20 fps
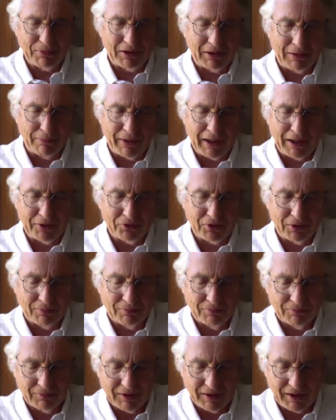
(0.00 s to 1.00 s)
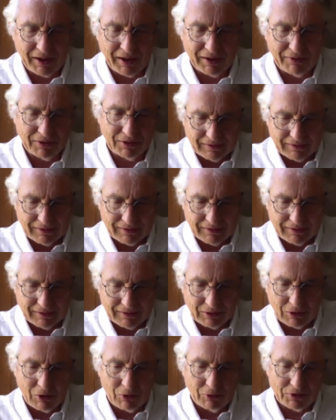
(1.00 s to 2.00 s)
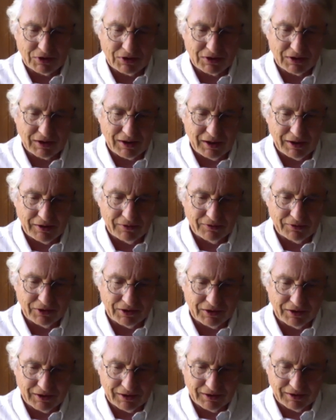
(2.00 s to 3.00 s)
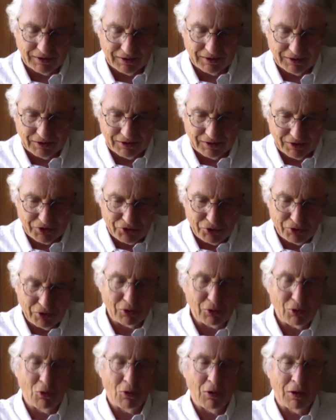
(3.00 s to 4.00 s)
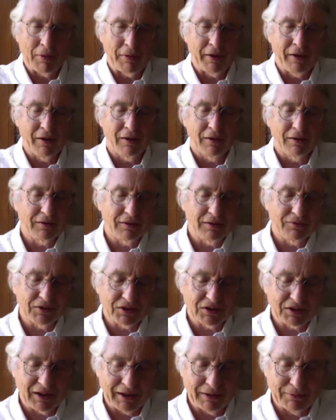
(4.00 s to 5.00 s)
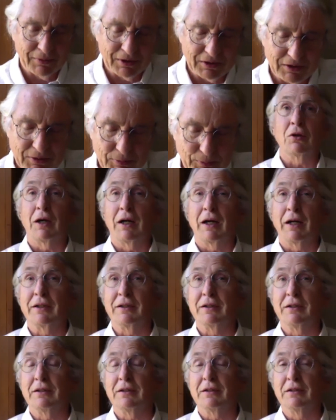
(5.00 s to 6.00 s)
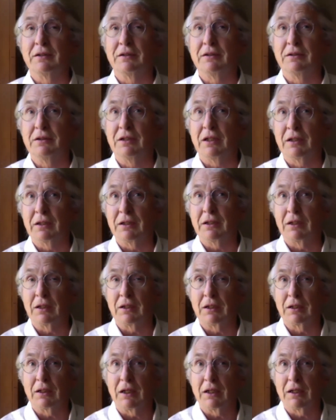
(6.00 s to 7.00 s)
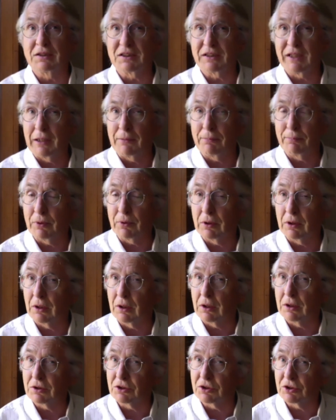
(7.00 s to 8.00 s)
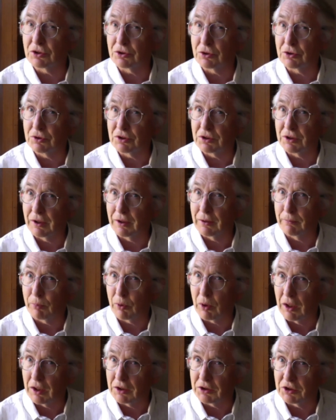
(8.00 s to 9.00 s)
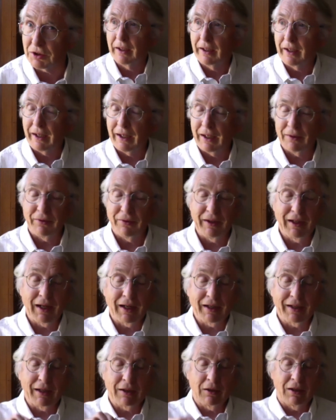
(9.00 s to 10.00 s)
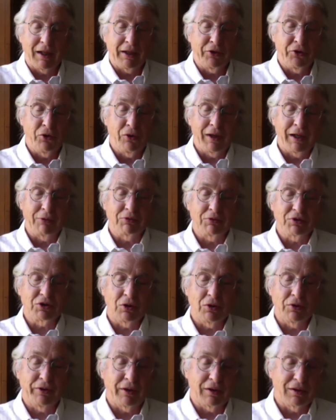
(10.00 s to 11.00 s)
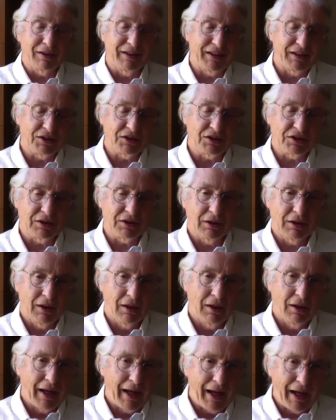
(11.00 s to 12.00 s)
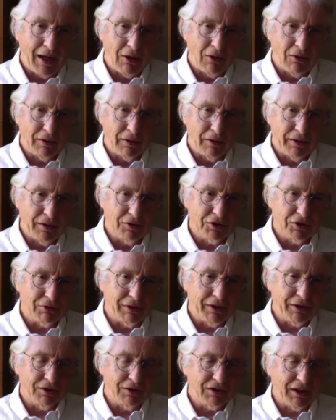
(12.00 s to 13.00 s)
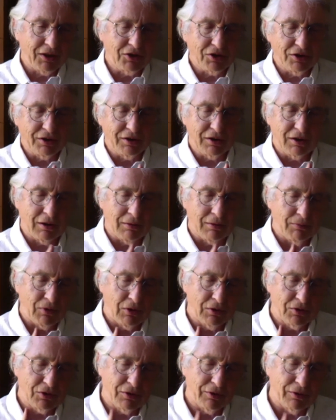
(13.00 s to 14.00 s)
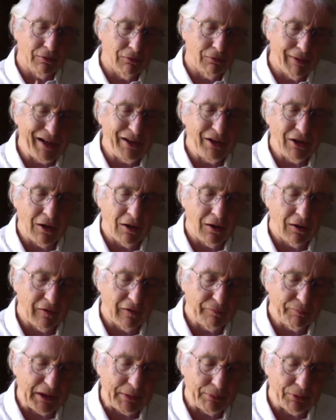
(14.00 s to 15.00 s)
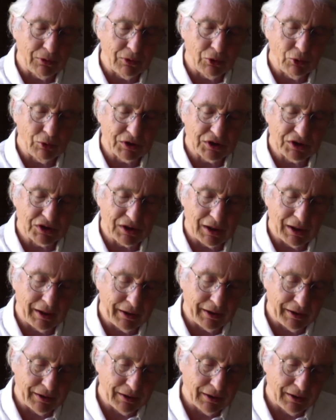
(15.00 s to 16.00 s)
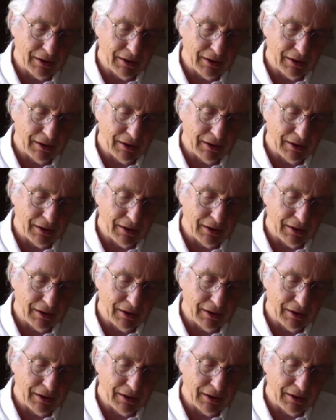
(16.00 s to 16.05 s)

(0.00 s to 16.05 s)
about them. They're always kind of the unicorn of assignments. I'd done a stamp associated project, and then I knew I was on their list. How illustrators actually come onto the radar of people who assign